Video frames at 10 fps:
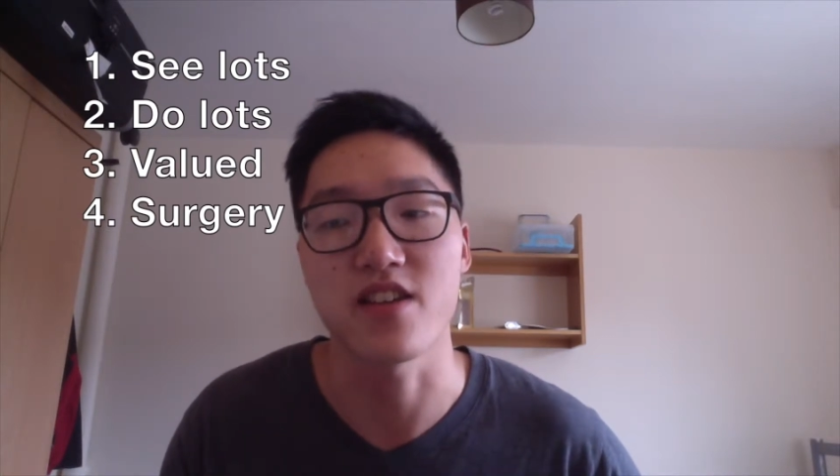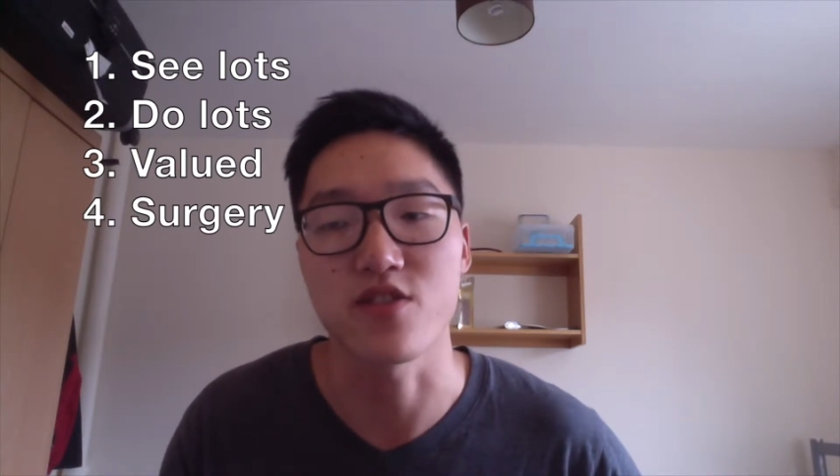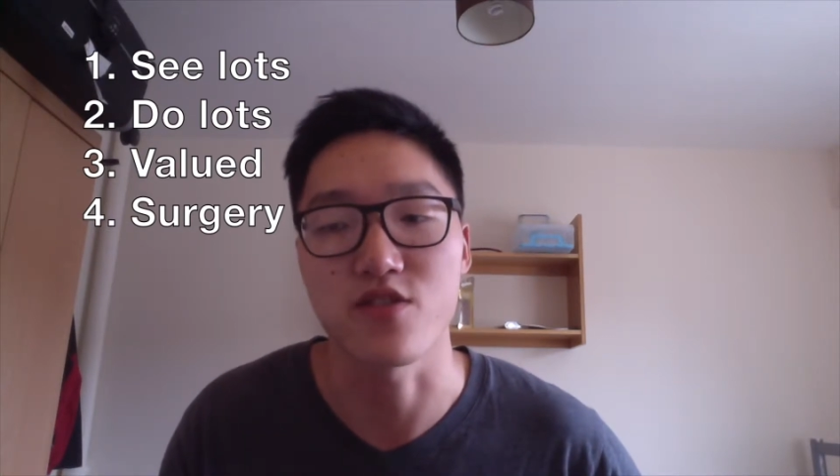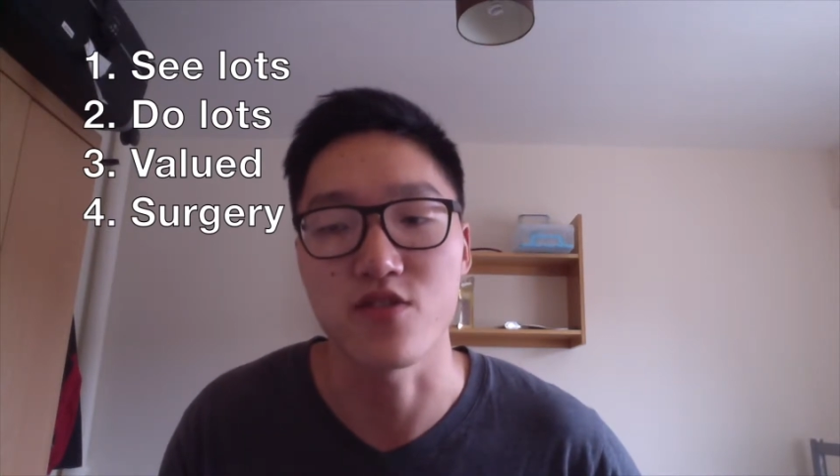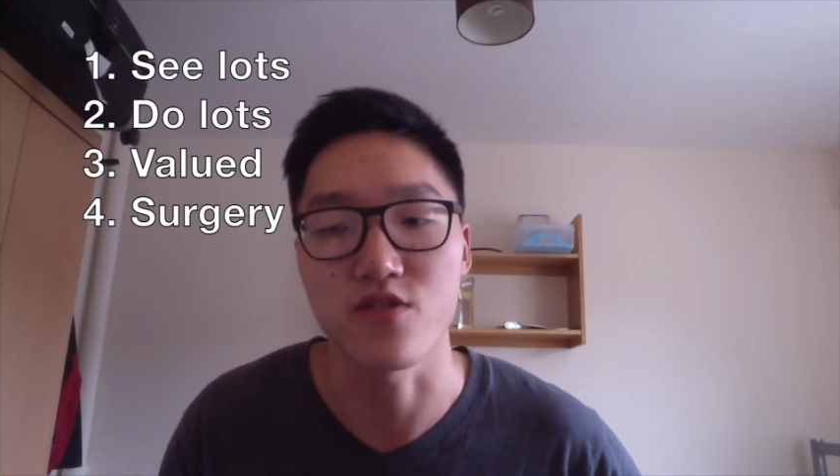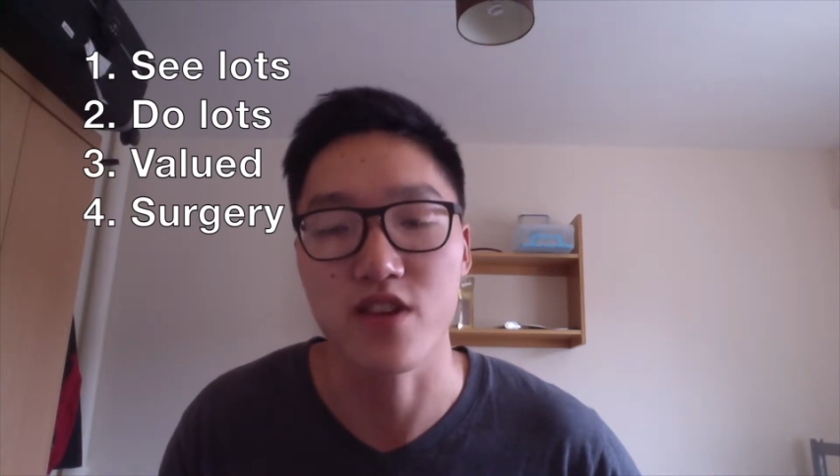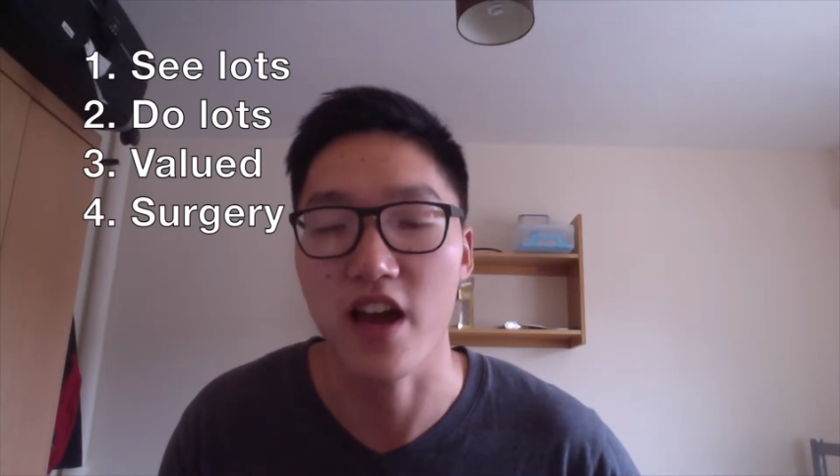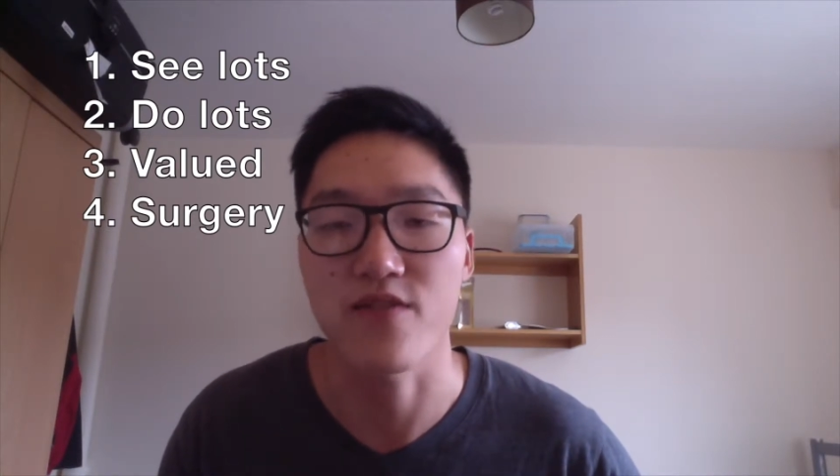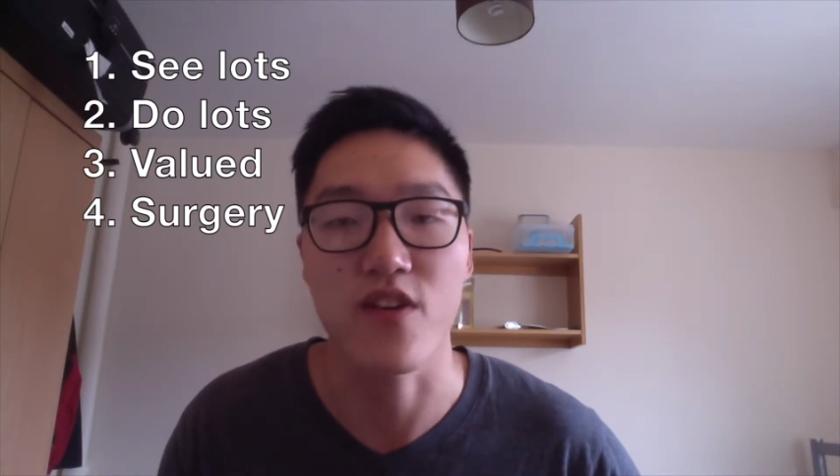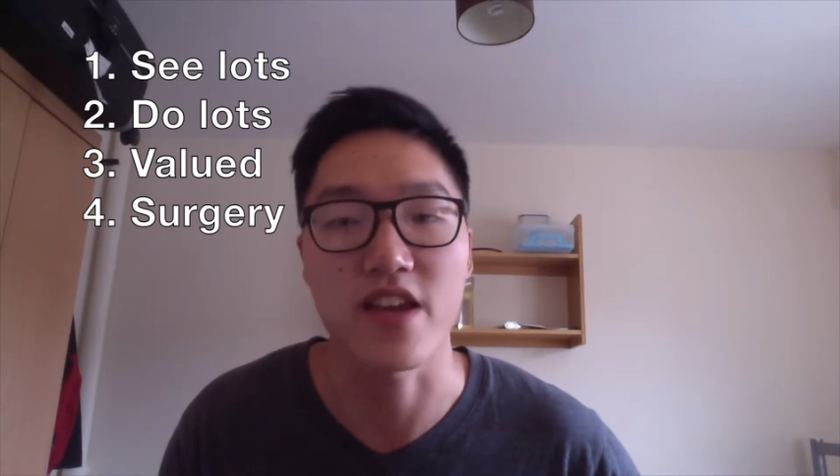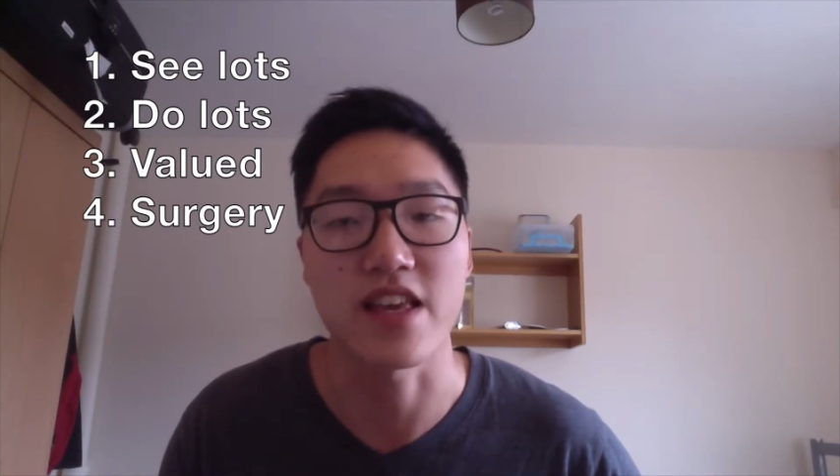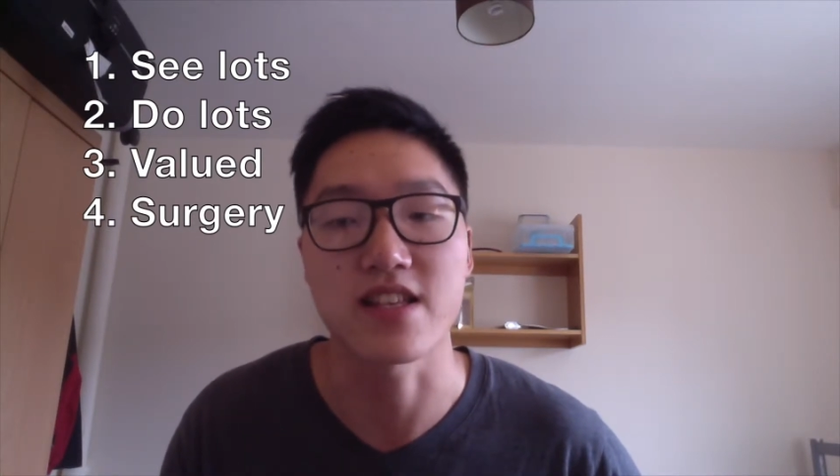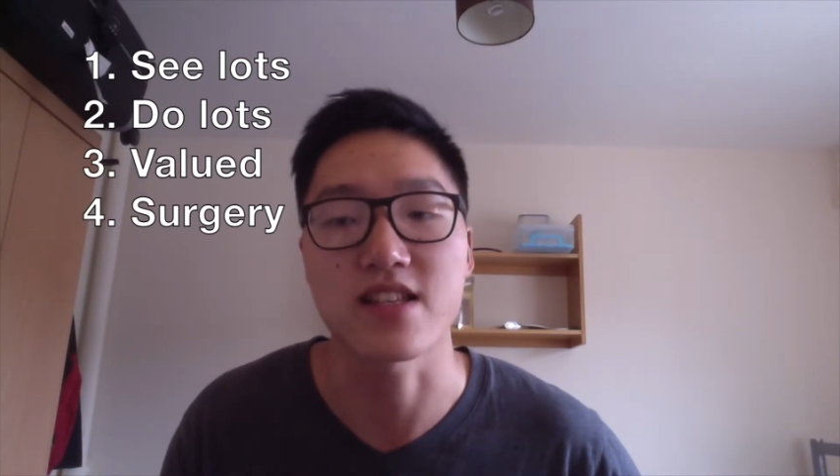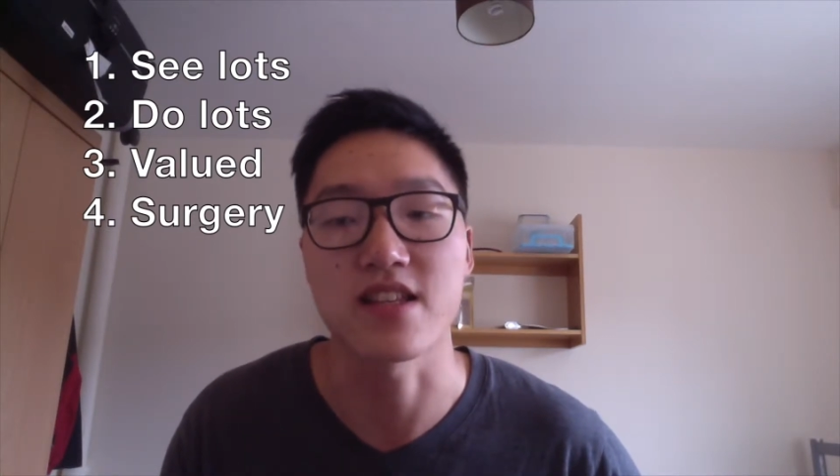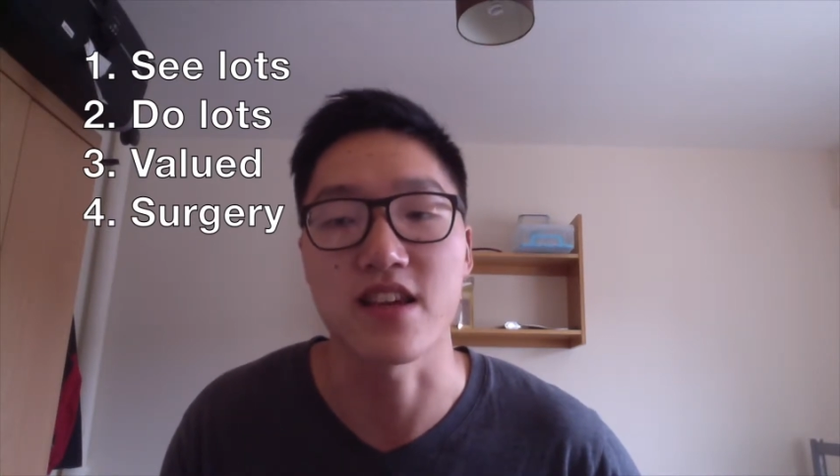you can very
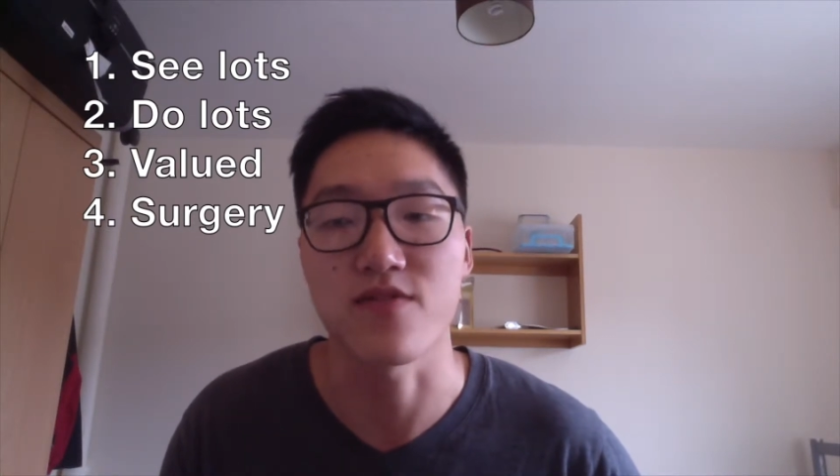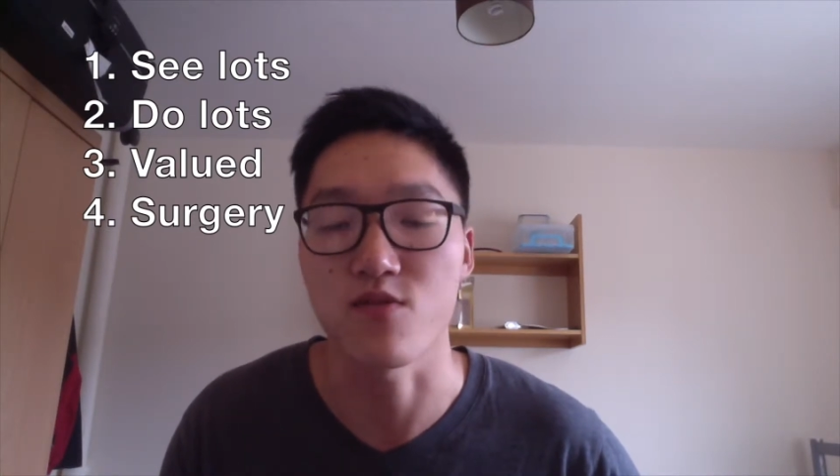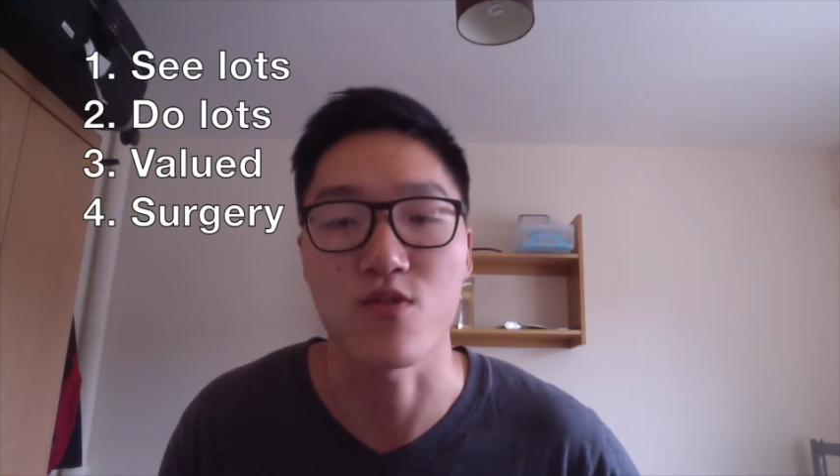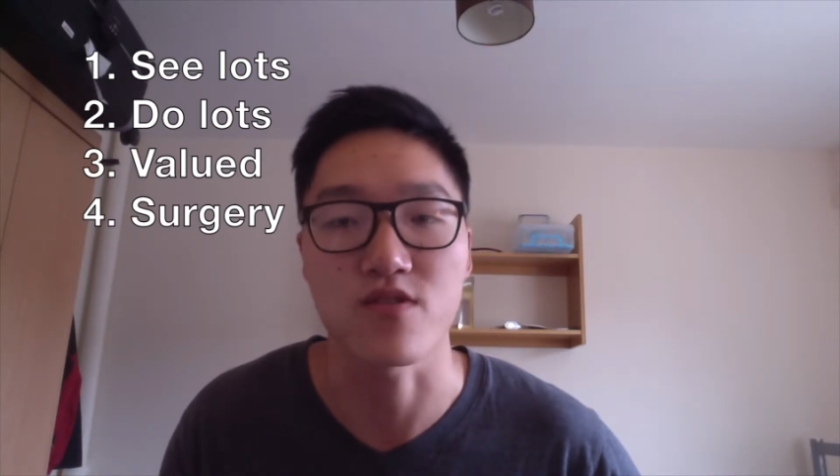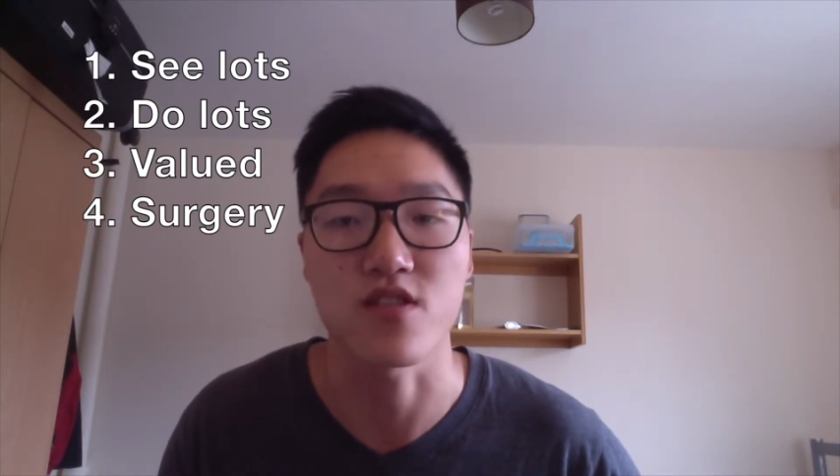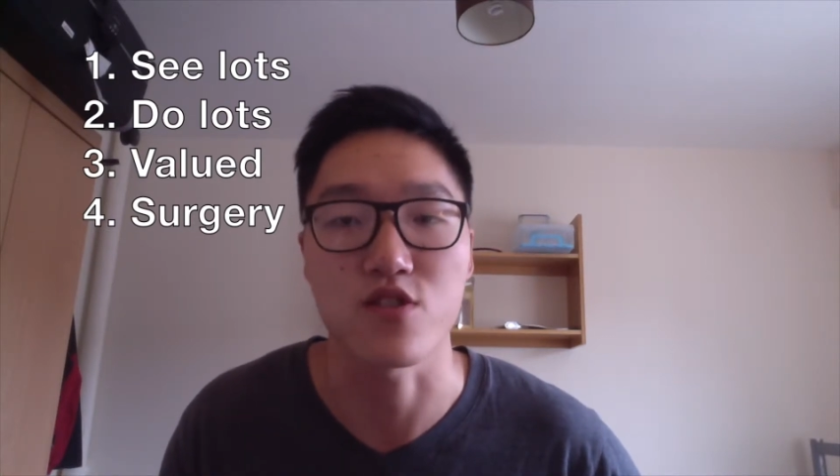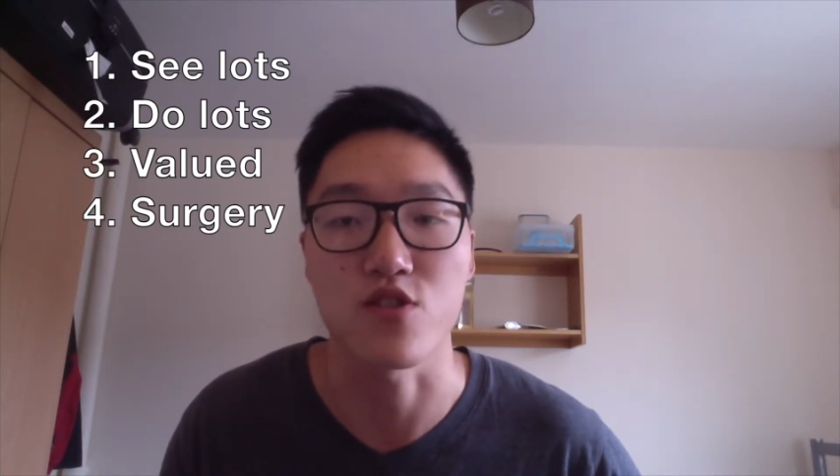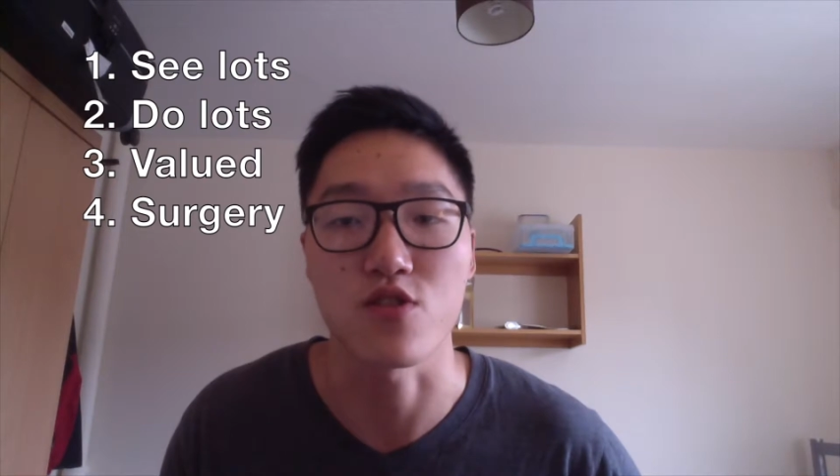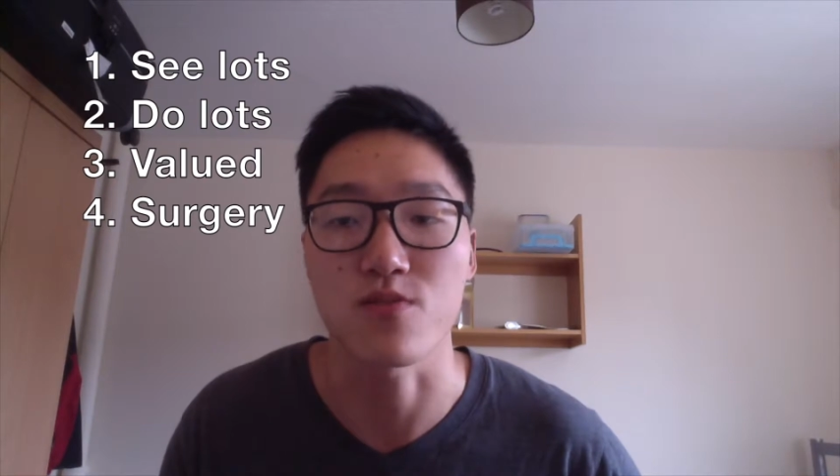easily, if you wanted to,